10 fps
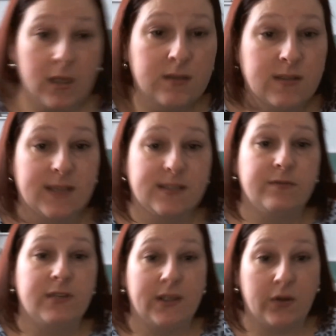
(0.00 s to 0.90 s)
So that's
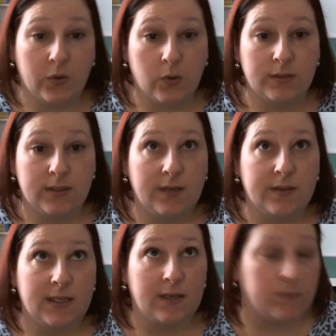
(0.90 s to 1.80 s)
everything I got the other
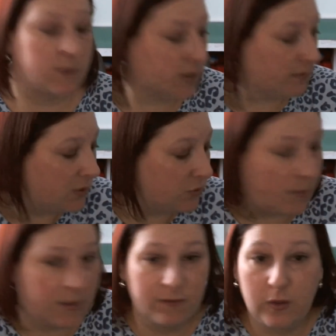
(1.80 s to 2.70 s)
day from the charity shop
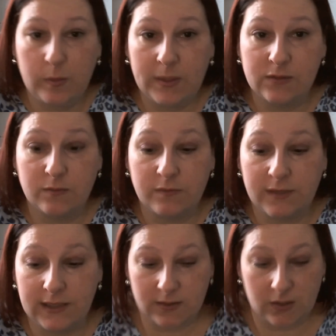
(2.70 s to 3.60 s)
and a few bits from
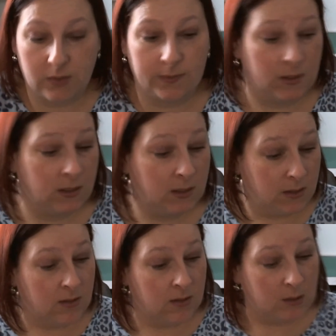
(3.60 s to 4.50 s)
Felixstowe.
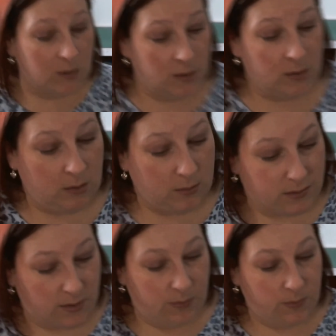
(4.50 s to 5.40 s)

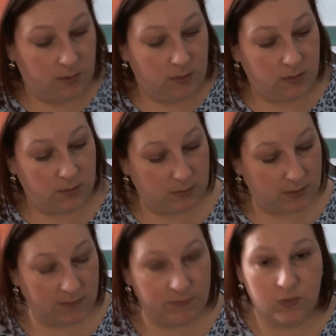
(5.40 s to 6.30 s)
So
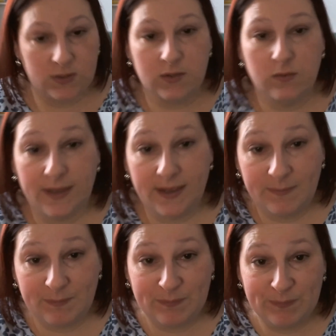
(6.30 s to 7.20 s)
If you're still there,
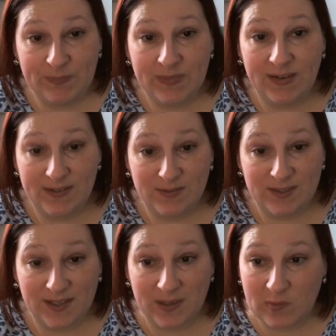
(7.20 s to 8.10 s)
thanks for
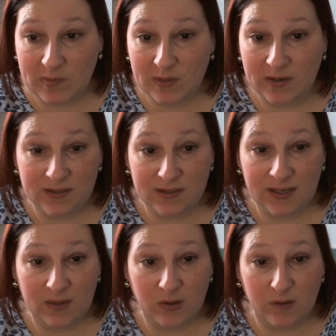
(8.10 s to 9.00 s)
sticking with me. I don't know
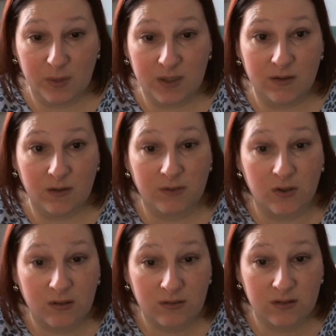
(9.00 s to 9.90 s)
how long I've been so
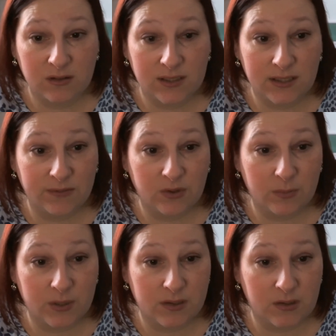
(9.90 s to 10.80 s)
far. I haven't got
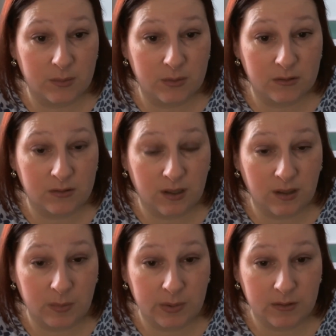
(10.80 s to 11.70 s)
my timer up.